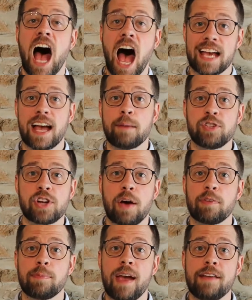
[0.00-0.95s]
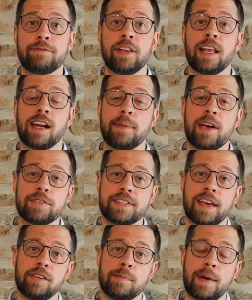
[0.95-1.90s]
Hi, I'm Sean with Maneful, and I'm here to
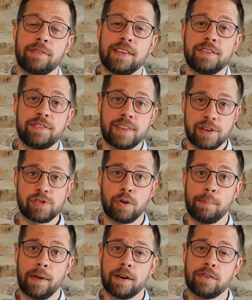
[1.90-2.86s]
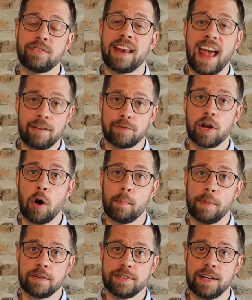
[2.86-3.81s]
tell you about the essential bitters that every
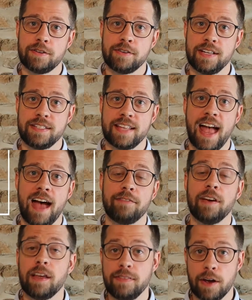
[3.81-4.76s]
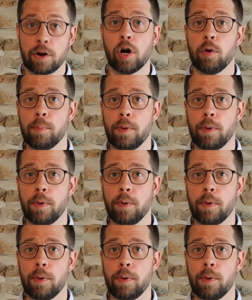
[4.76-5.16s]
home bartender needs to have in their home